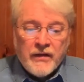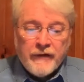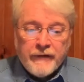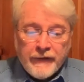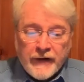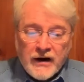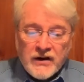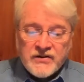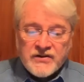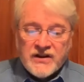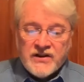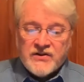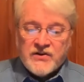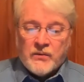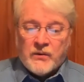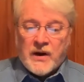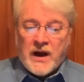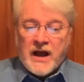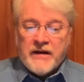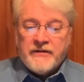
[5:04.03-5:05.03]
Pharisees
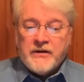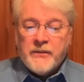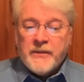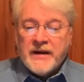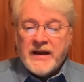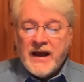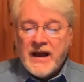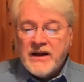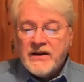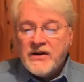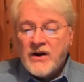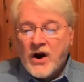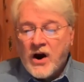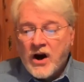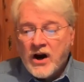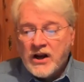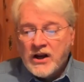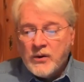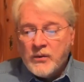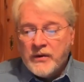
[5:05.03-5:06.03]
arrived and began to
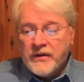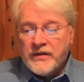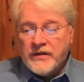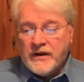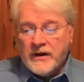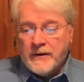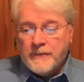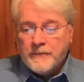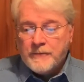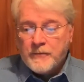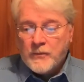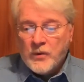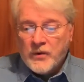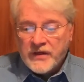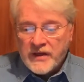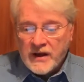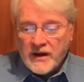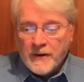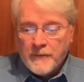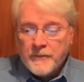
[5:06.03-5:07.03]
argue with them, with
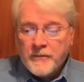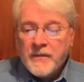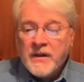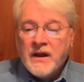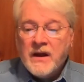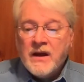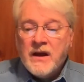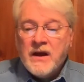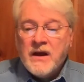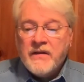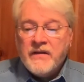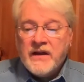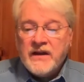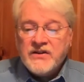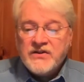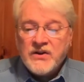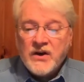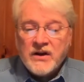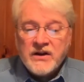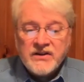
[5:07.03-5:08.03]
him. They
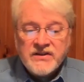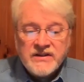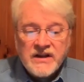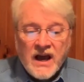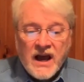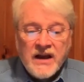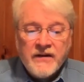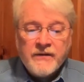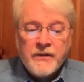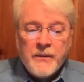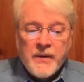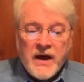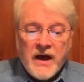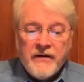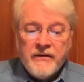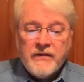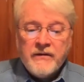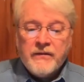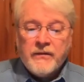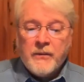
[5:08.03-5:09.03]
sought a sign from
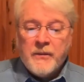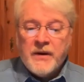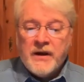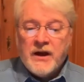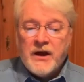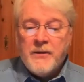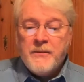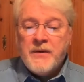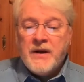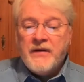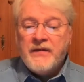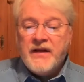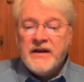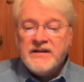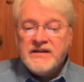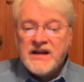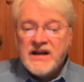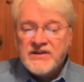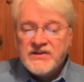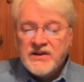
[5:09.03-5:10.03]
heaven from him, and they
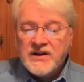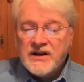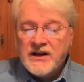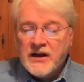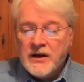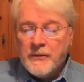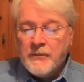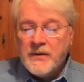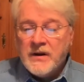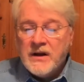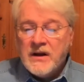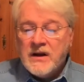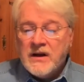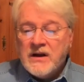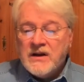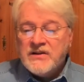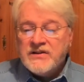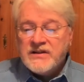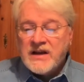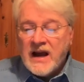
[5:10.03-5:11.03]
tested him.
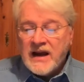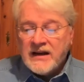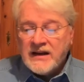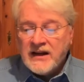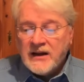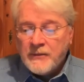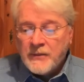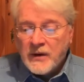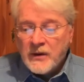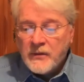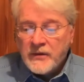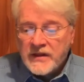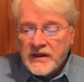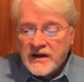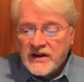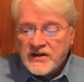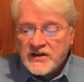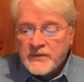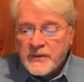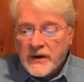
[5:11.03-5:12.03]
Sighing deeply within
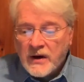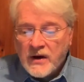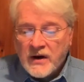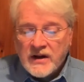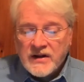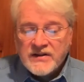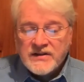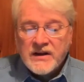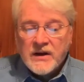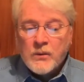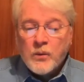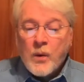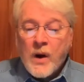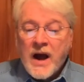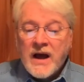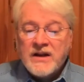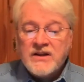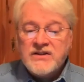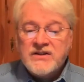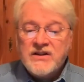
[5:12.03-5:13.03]
his spirit, he said,
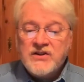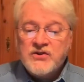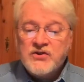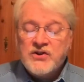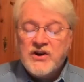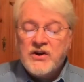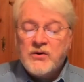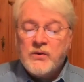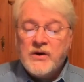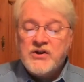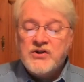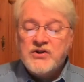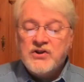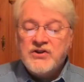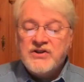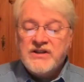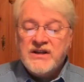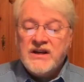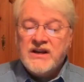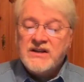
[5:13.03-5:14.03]
Why does this generation
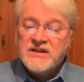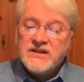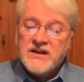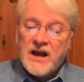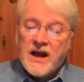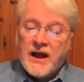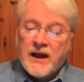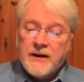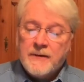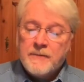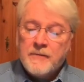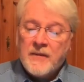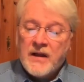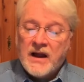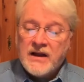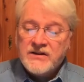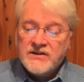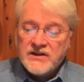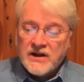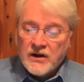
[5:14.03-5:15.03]
seek a sign? I
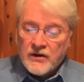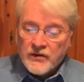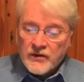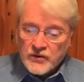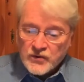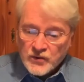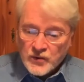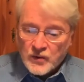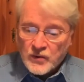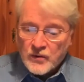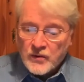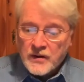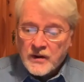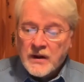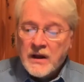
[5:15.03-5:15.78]
tell the truth,